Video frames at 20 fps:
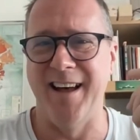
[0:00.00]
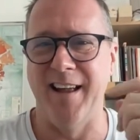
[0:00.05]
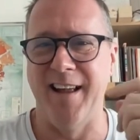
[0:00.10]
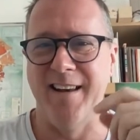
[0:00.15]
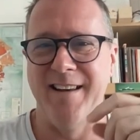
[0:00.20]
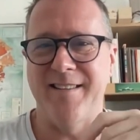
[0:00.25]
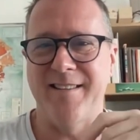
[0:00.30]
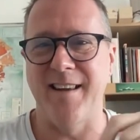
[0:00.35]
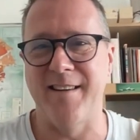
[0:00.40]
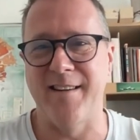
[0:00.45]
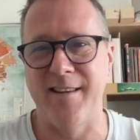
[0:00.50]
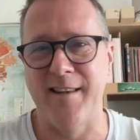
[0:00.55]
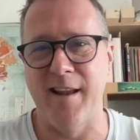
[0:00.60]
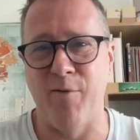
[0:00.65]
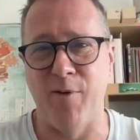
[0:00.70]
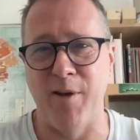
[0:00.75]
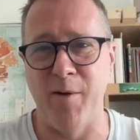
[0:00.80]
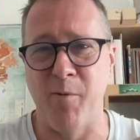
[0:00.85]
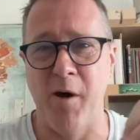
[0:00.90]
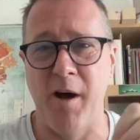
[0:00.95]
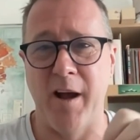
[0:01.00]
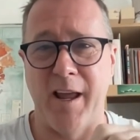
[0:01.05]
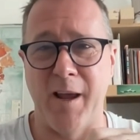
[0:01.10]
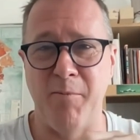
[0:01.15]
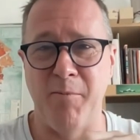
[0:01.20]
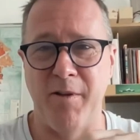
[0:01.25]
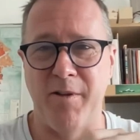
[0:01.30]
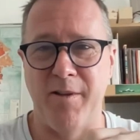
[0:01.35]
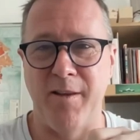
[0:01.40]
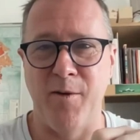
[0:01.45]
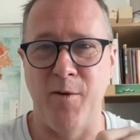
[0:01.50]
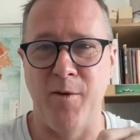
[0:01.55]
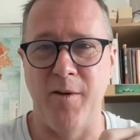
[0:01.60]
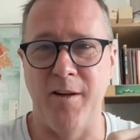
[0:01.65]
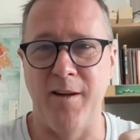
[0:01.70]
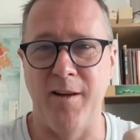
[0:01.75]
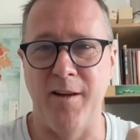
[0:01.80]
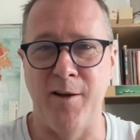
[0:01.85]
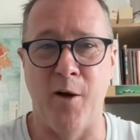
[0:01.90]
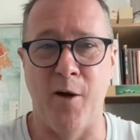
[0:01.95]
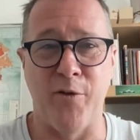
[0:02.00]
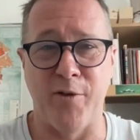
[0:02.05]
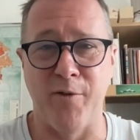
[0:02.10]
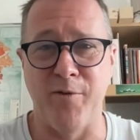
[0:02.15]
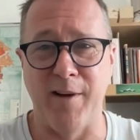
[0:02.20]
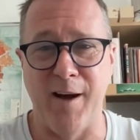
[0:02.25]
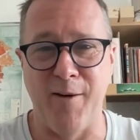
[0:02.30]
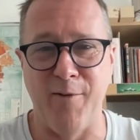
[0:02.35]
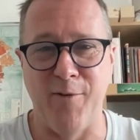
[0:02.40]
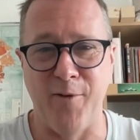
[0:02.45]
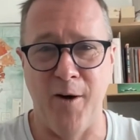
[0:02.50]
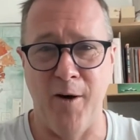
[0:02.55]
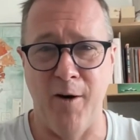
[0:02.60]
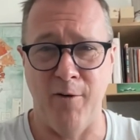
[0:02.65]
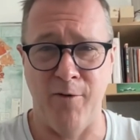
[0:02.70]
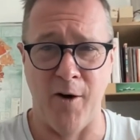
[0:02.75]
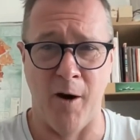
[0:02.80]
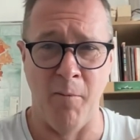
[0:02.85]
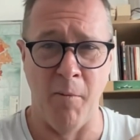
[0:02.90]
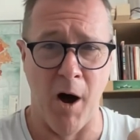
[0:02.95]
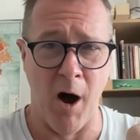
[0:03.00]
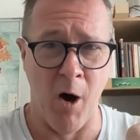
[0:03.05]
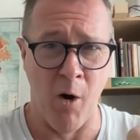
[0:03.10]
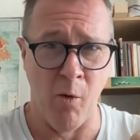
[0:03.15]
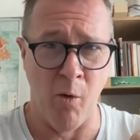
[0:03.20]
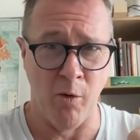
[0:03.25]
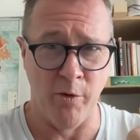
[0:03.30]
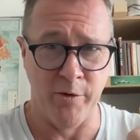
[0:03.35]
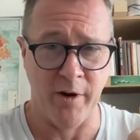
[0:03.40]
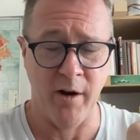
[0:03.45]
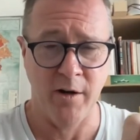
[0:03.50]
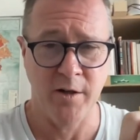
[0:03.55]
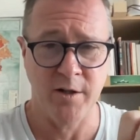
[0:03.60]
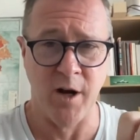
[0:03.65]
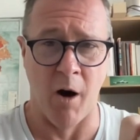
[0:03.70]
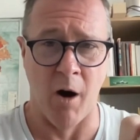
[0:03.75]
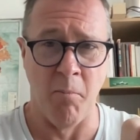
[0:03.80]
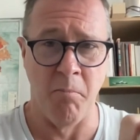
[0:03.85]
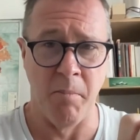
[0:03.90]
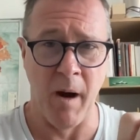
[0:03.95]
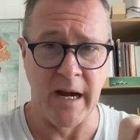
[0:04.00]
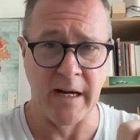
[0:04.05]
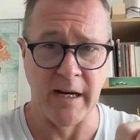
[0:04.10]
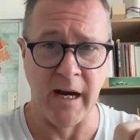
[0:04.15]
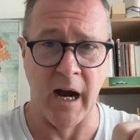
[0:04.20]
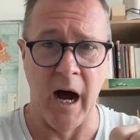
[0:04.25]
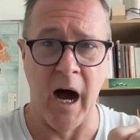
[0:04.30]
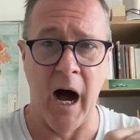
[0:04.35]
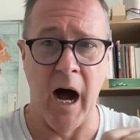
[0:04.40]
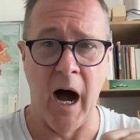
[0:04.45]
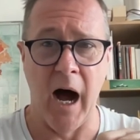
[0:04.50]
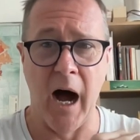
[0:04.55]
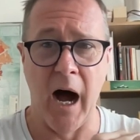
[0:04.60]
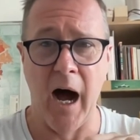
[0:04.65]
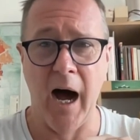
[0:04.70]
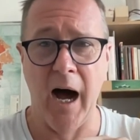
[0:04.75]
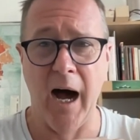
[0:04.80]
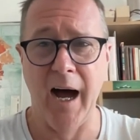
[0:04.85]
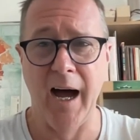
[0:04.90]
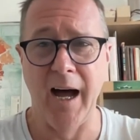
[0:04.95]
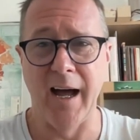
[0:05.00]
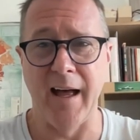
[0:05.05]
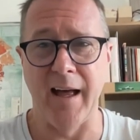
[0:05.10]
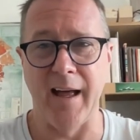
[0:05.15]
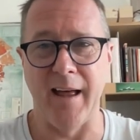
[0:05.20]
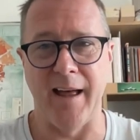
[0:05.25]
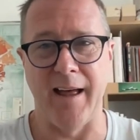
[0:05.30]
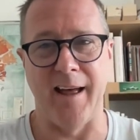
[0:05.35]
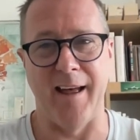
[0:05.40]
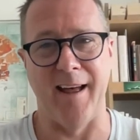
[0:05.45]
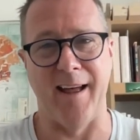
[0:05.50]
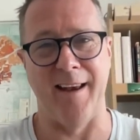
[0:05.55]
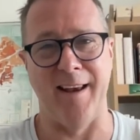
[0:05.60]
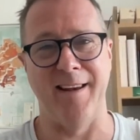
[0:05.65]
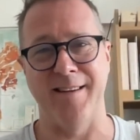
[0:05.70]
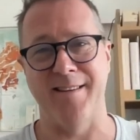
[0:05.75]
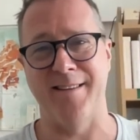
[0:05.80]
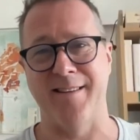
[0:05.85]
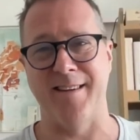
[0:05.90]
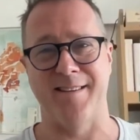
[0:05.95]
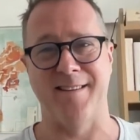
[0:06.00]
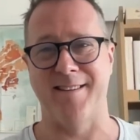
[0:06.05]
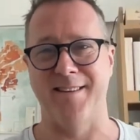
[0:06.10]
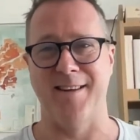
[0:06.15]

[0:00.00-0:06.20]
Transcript: it said, lovely working with you. lots of love from old Tom Baker. And it's just,